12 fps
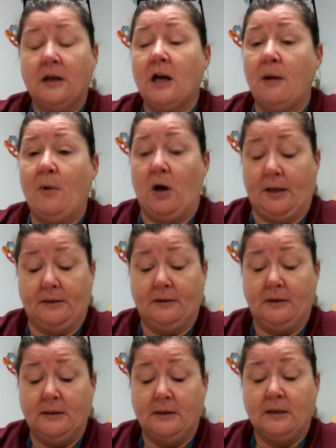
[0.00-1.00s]
Come on,
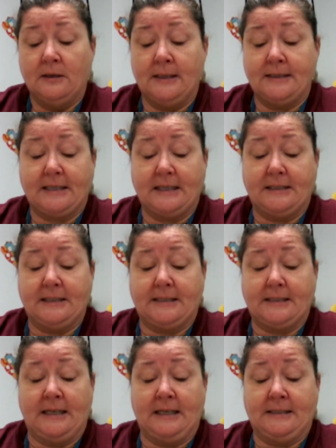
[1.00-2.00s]
let's get
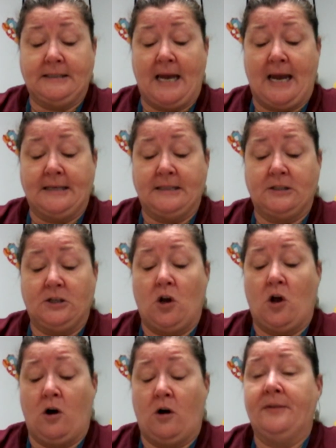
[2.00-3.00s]
this thing signed into
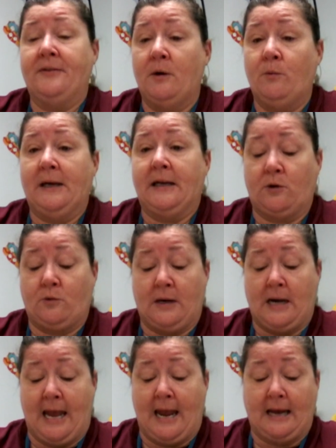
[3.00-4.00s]
law and then we can
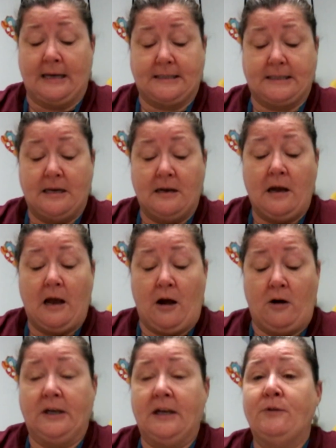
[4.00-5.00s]
relax.
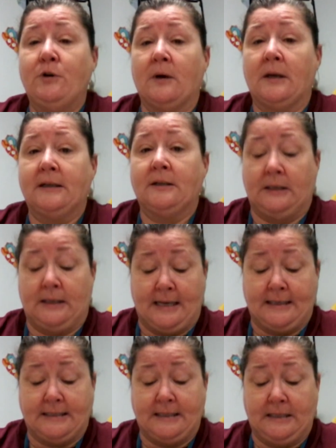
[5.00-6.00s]
I'll give you a little
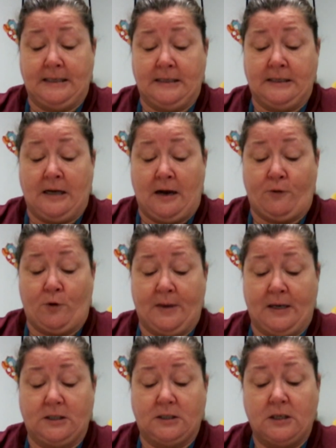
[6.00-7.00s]
lesson in
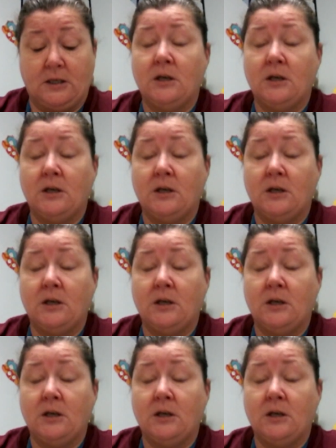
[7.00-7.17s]
government.